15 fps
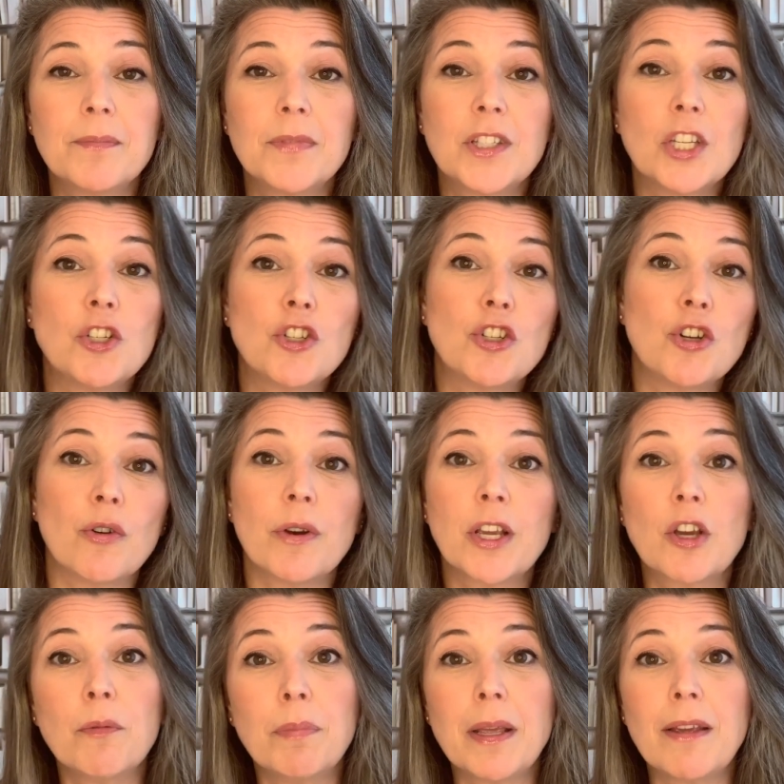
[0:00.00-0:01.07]
The jury
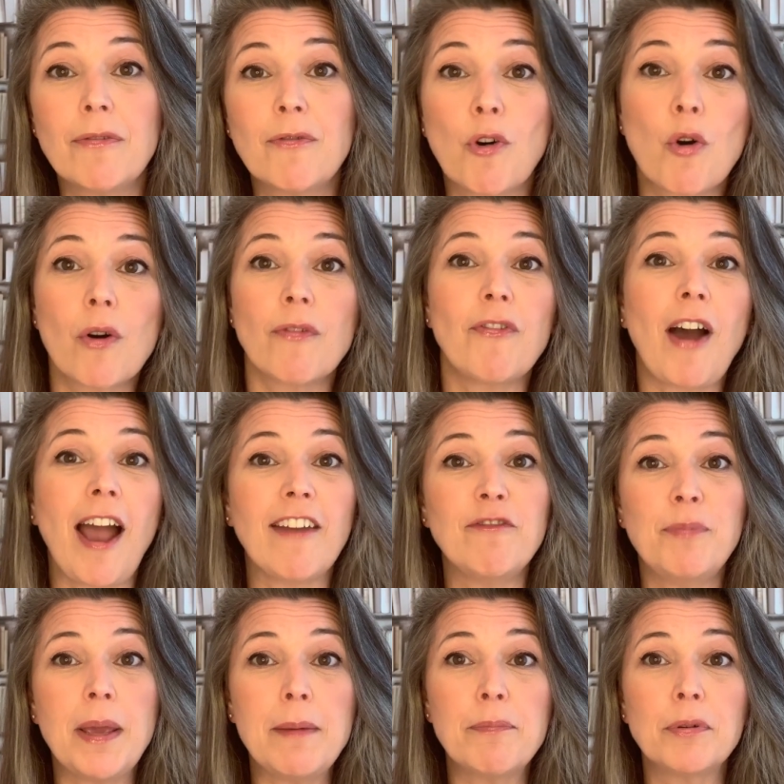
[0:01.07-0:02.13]
could be 4 or
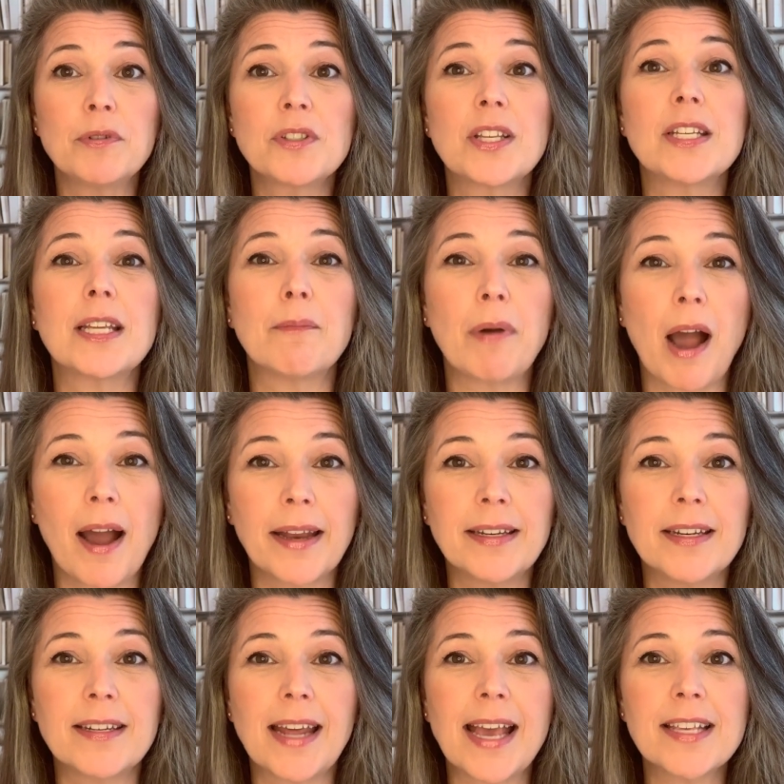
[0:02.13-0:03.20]
5 people sitting behind
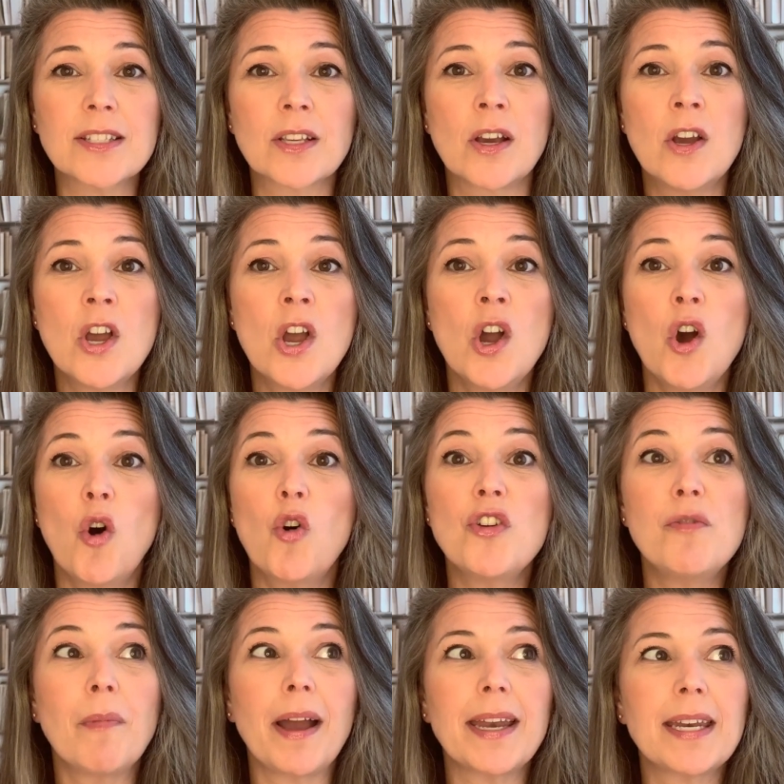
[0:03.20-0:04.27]
a desk, or
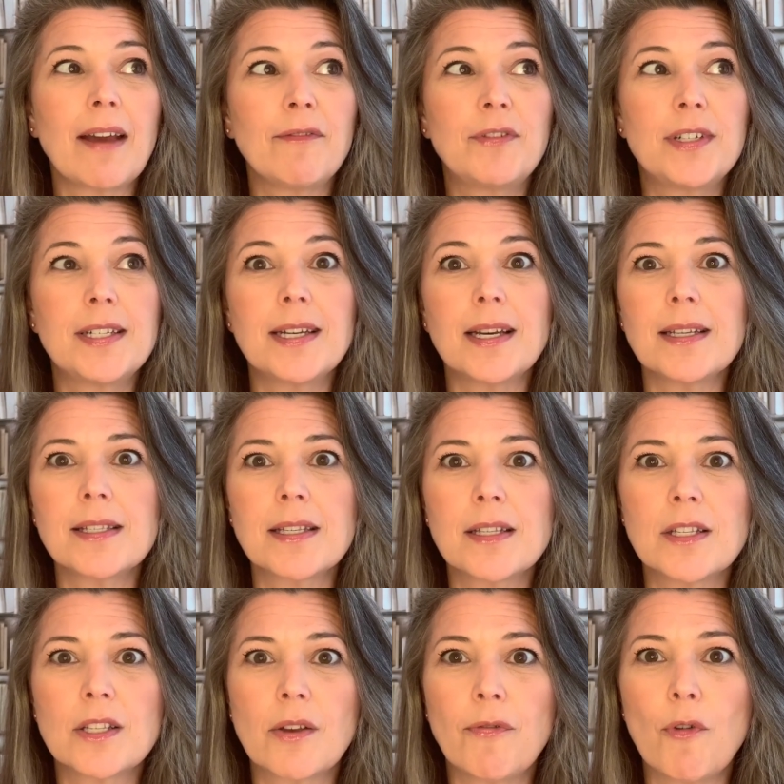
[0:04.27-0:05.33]
you might have
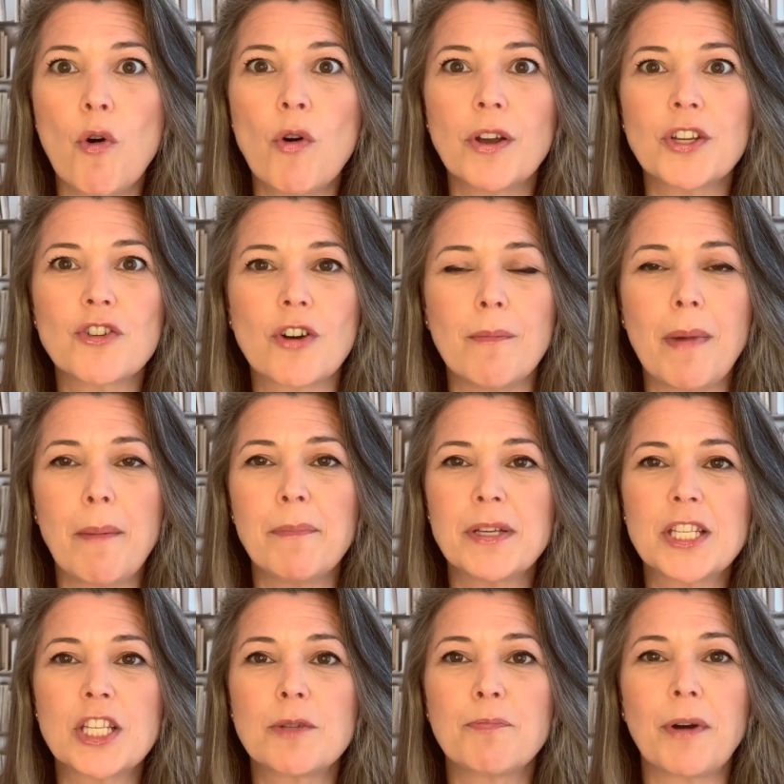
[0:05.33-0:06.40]
dozens of orchestra
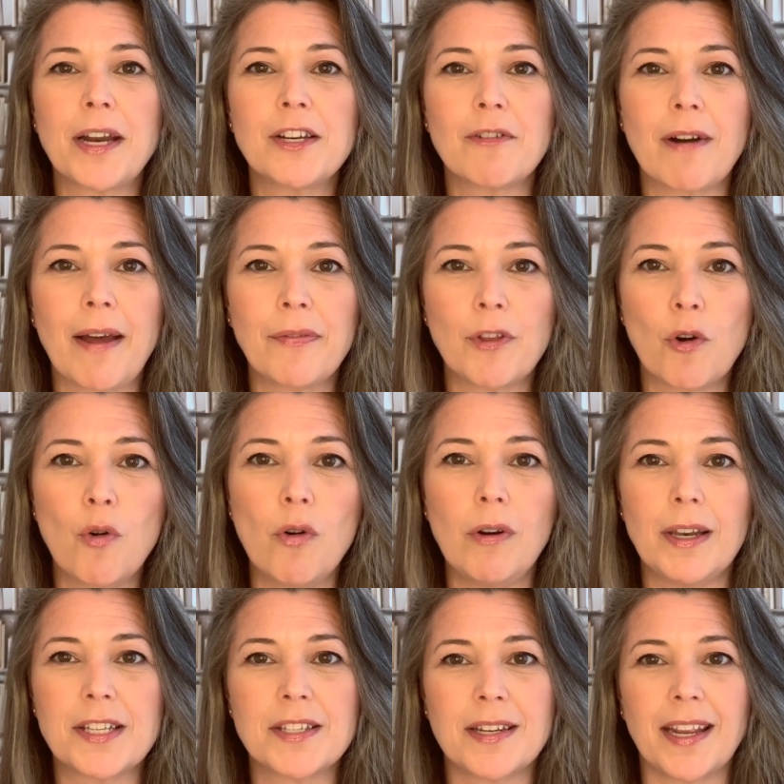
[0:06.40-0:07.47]
members spread around the hall
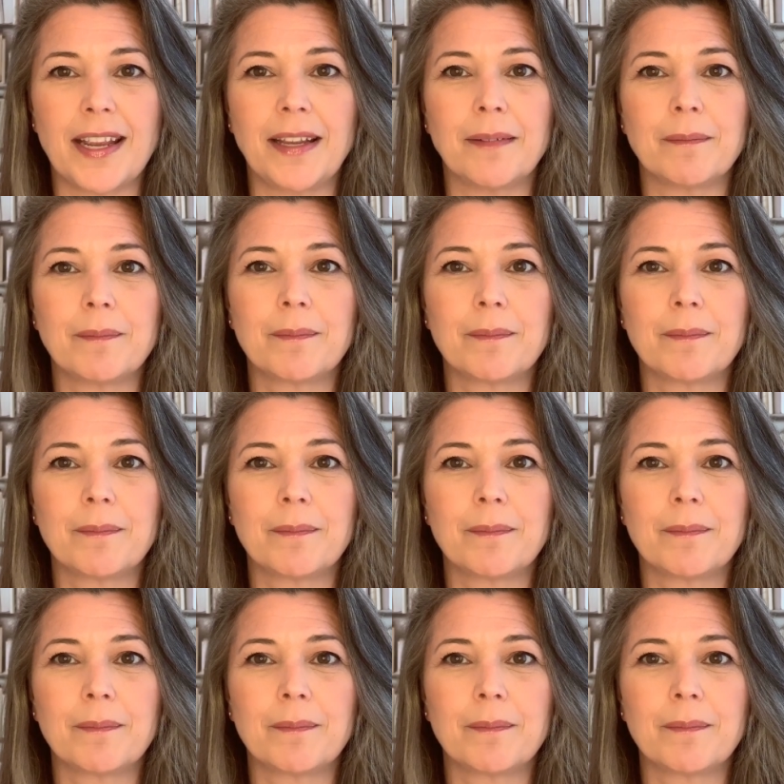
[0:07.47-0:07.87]
listening.